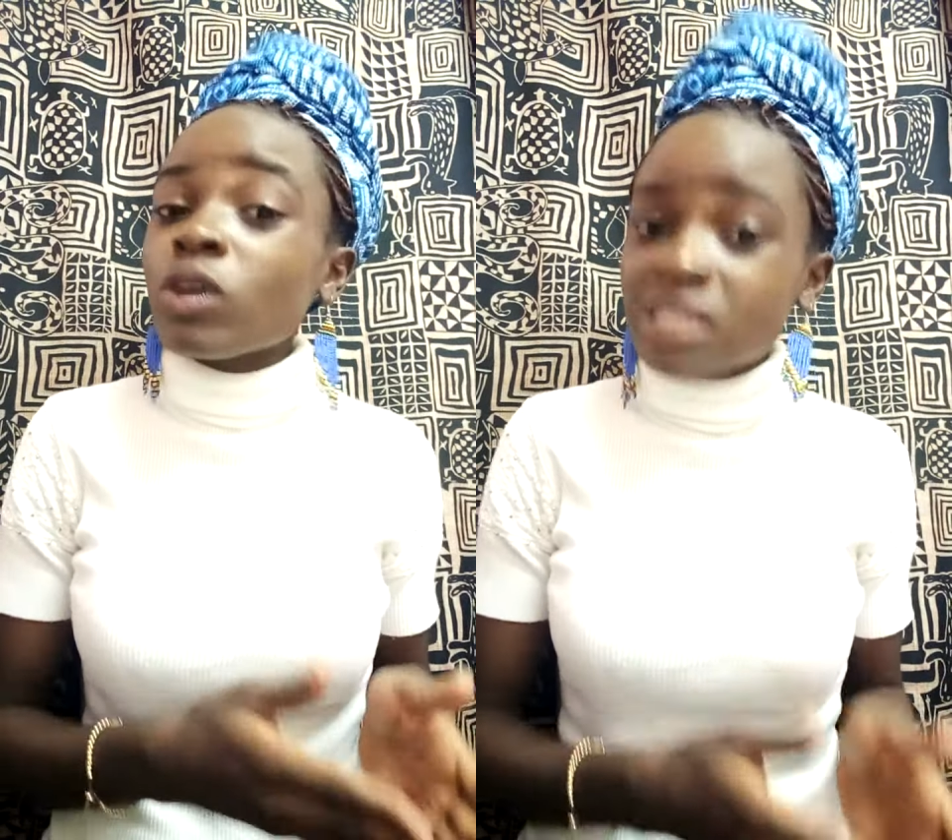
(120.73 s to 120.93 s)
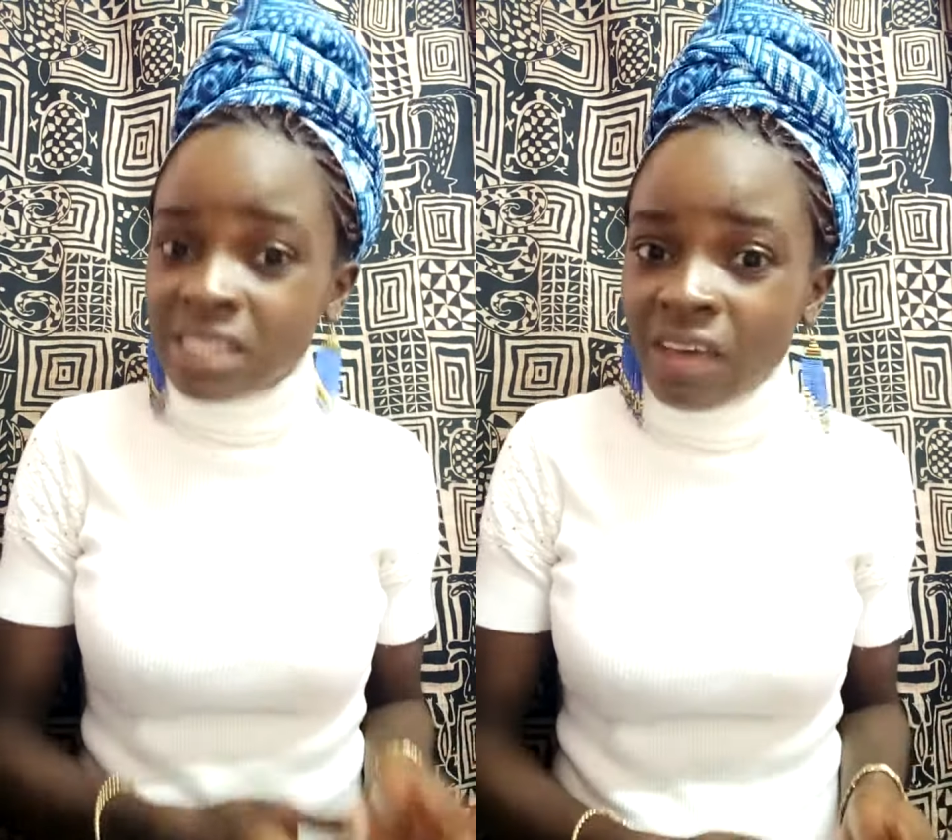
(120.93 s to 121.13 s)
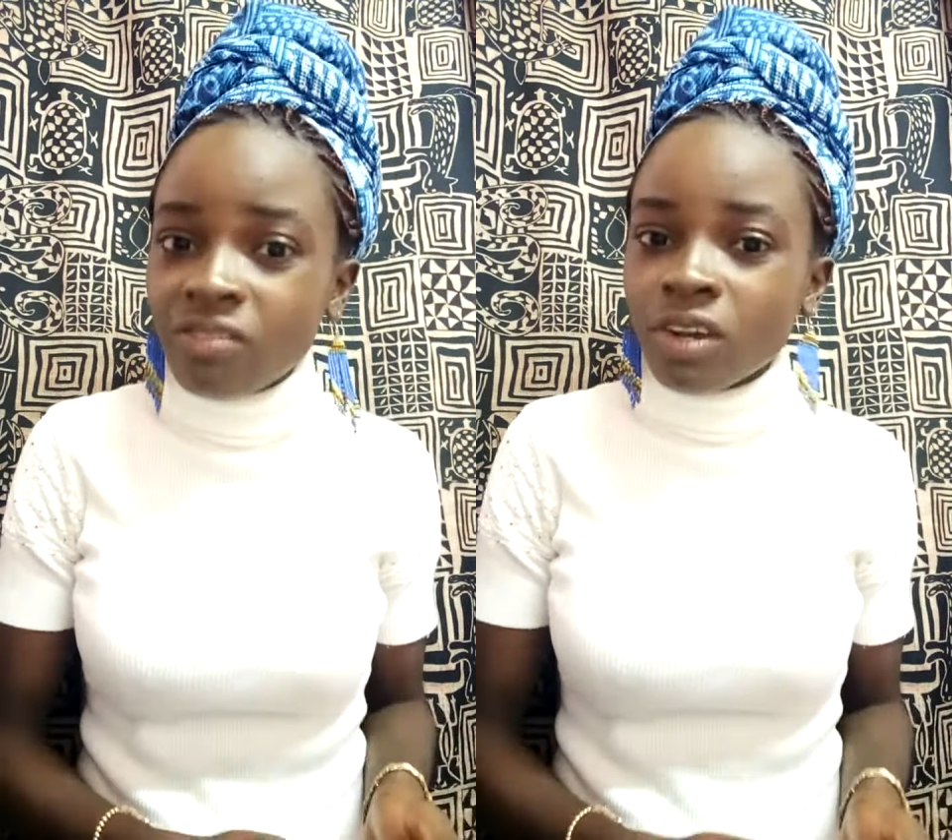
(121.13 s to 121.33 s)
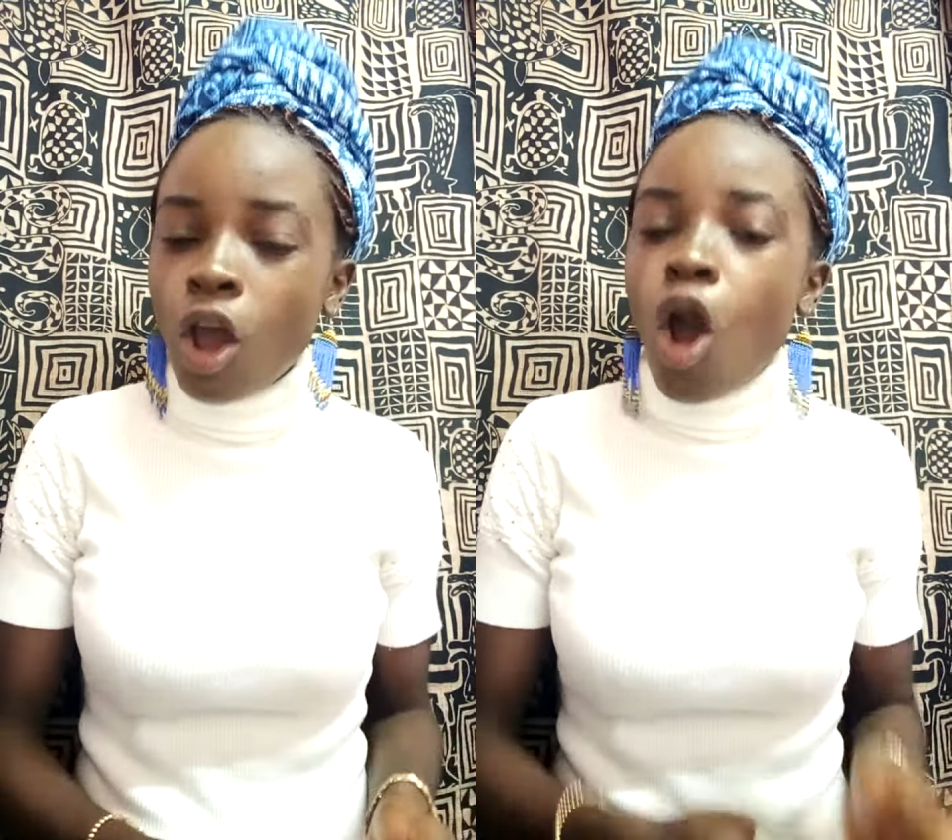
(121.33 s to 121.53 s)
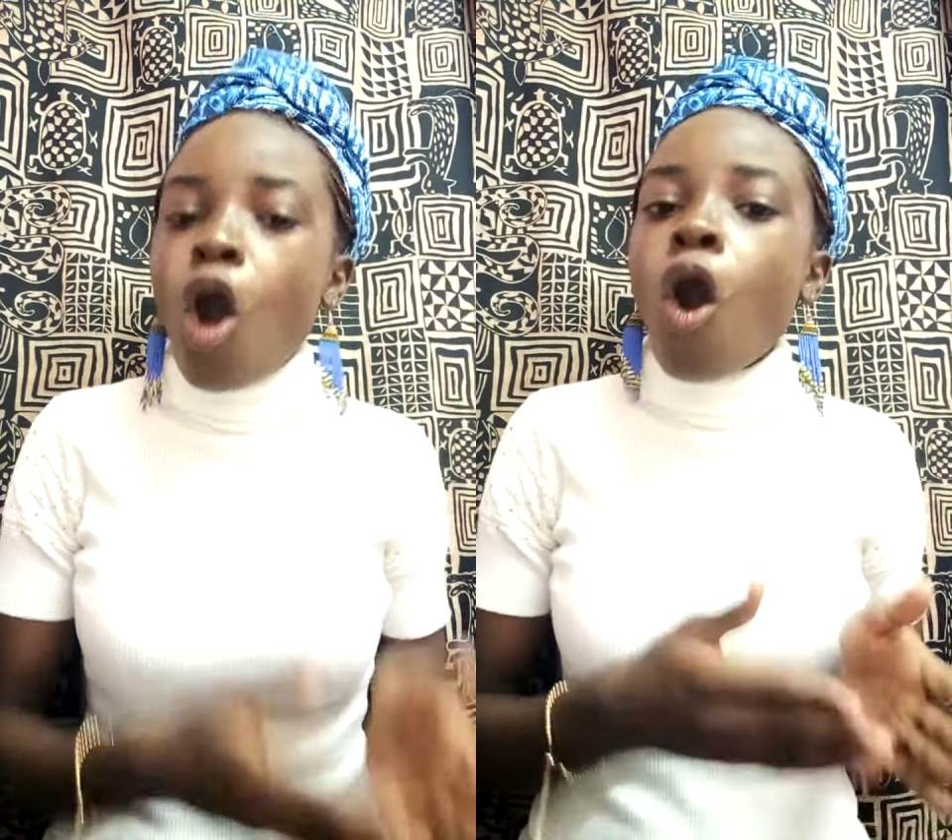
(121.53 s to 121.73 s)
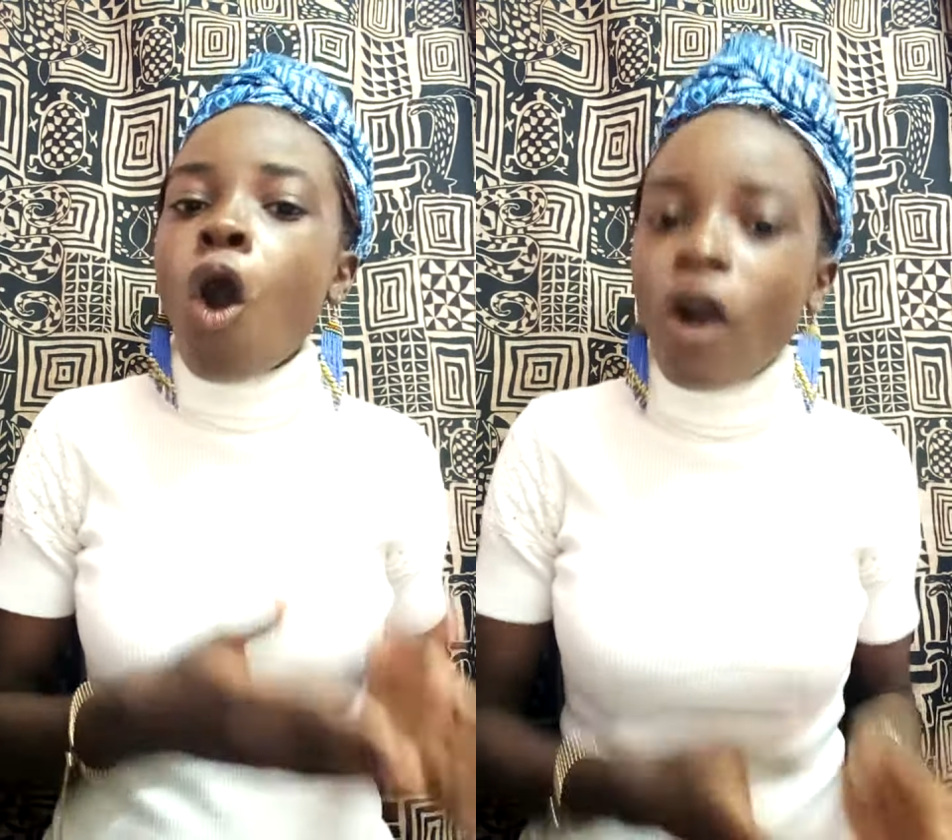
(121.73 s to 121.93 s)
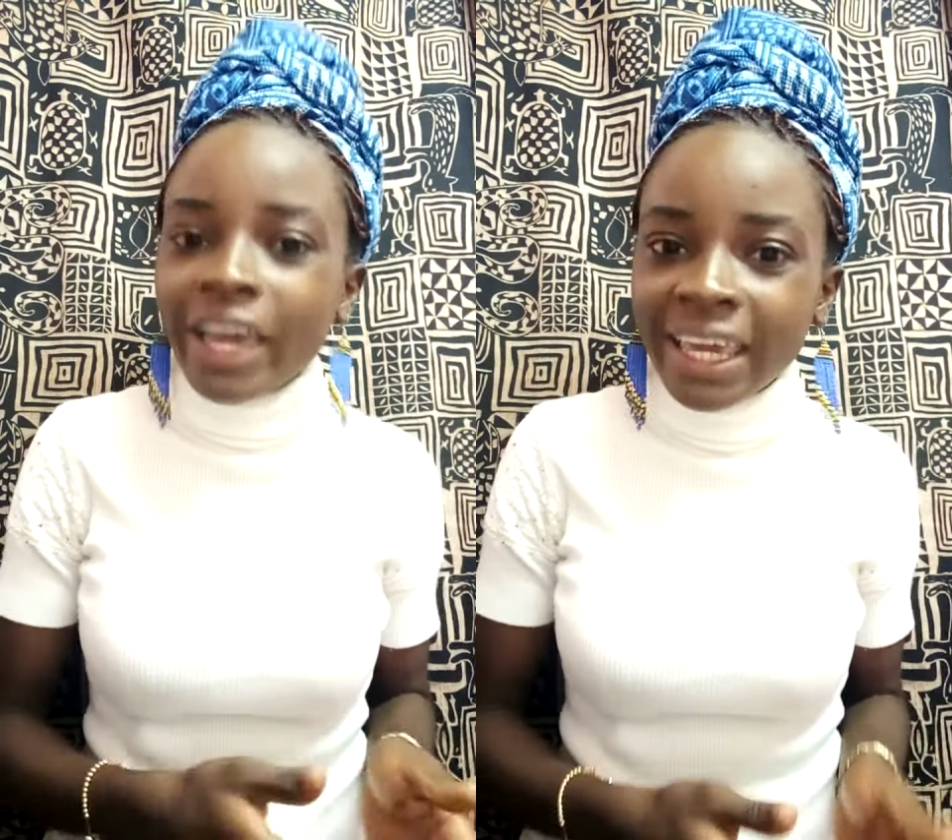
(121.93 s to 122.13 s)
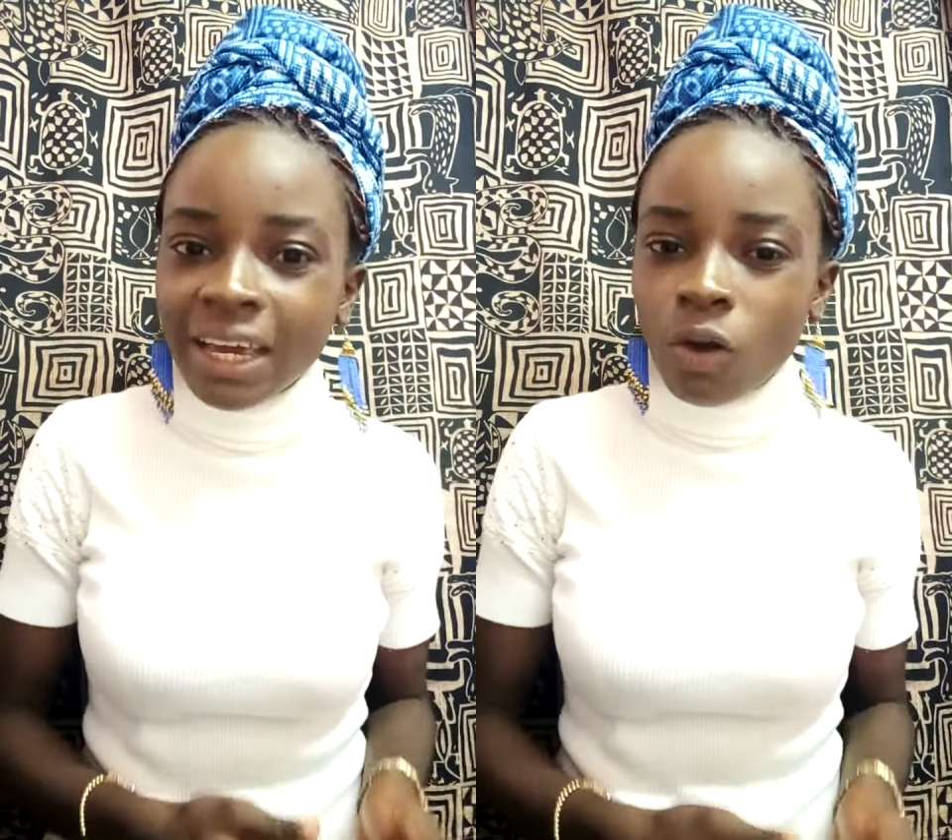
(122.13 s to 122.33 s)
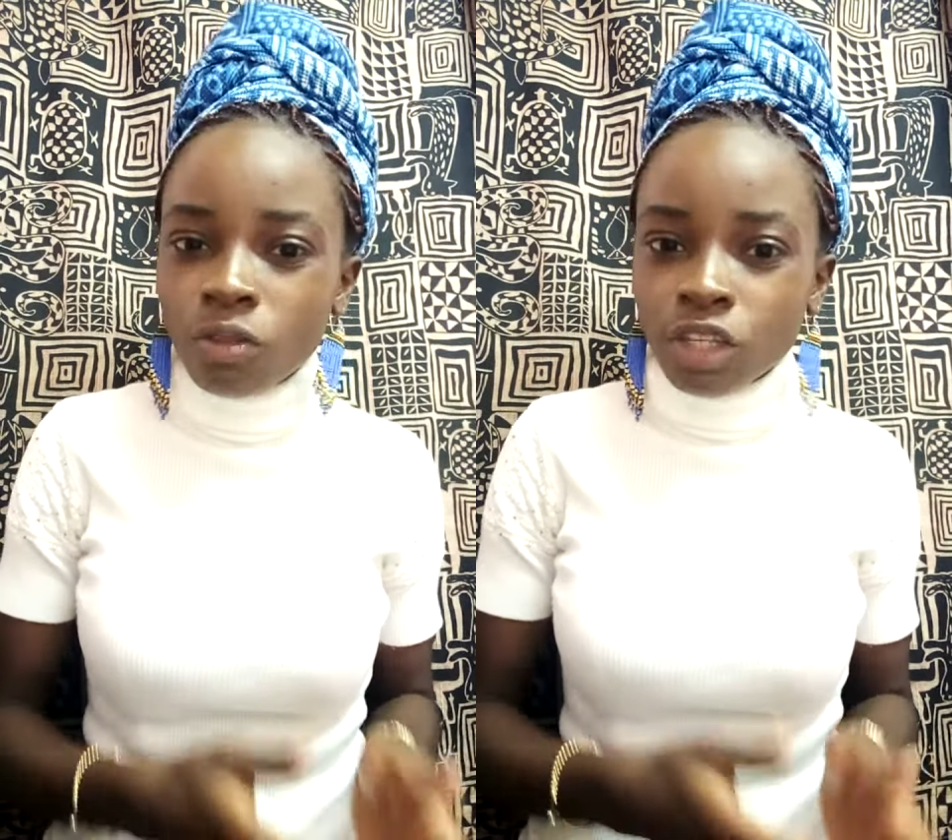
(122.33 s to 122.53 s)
7 hawking on